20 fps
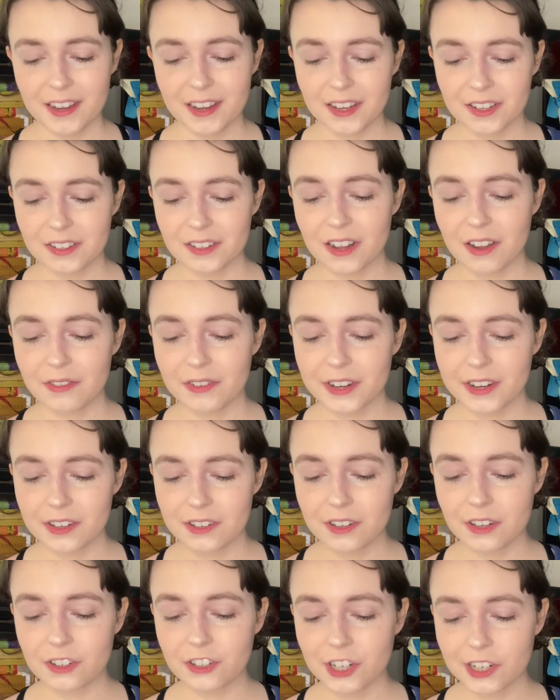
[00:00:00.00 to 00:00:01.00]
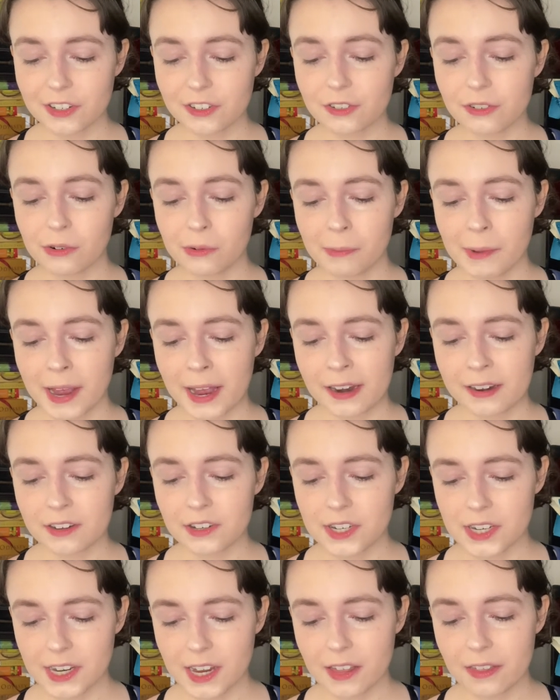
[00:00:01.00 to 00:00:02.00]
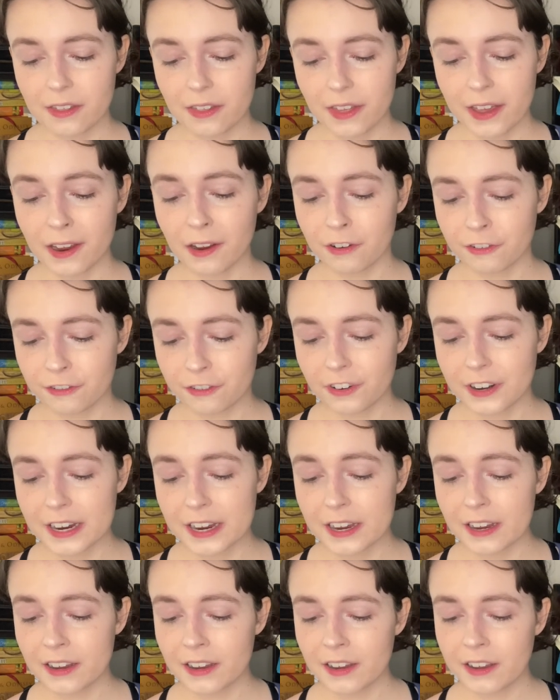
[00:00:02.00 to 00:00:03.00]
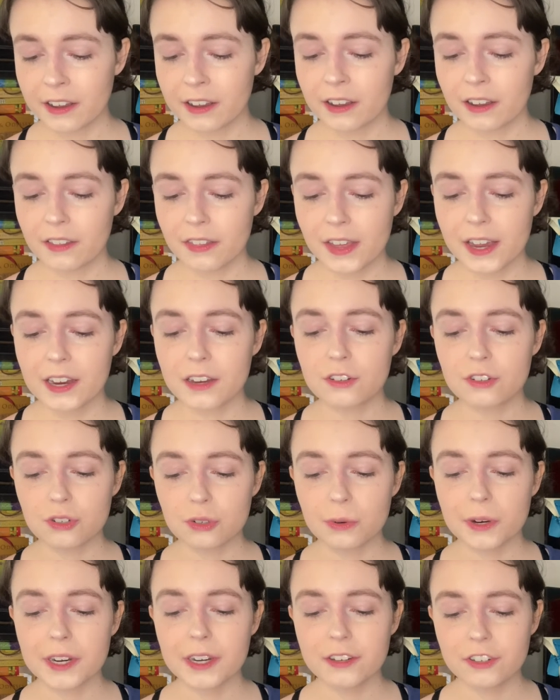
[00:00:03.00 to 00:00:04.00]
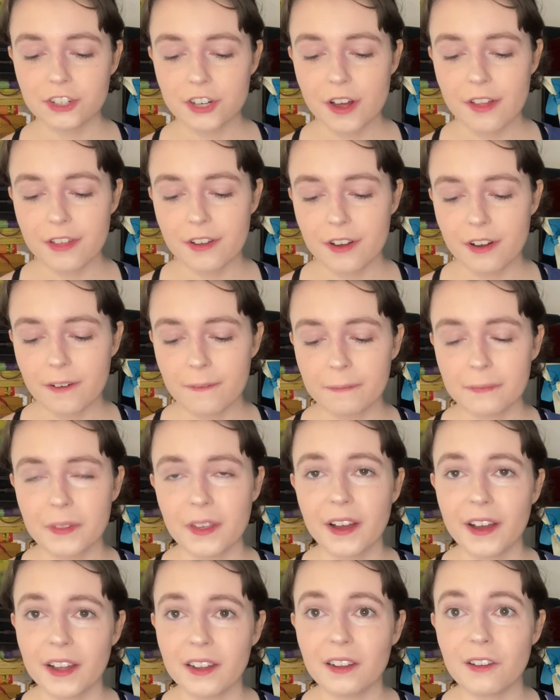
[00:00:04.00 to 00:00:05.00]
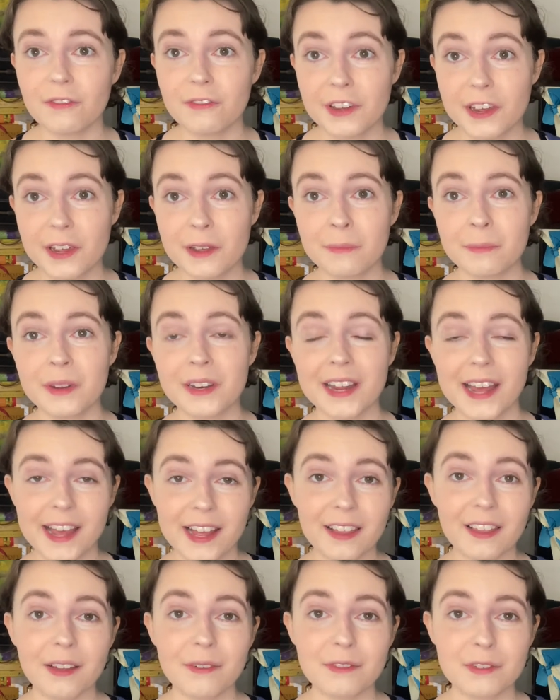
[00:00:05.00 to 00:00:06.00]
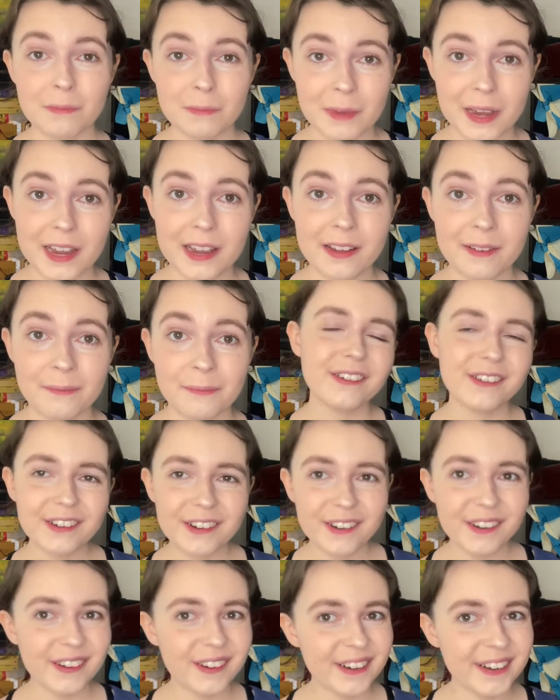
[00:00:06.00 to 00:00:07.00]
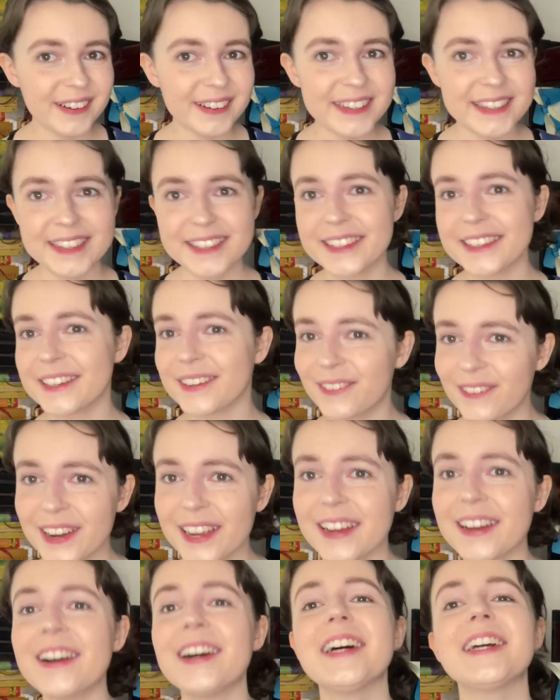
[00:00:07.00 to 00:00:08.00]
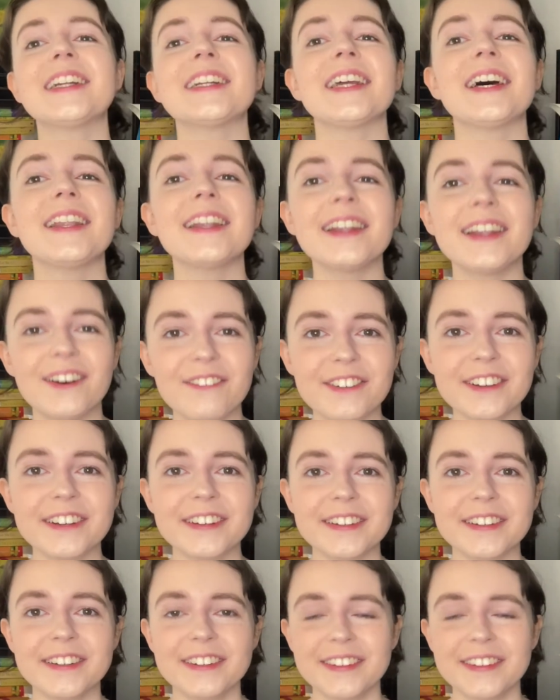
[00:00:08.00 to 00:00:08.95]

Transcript: His lover is a gentleman. Together they are free. They enjoy each other. I love him and he loves me. Oh, it's queer and I love it.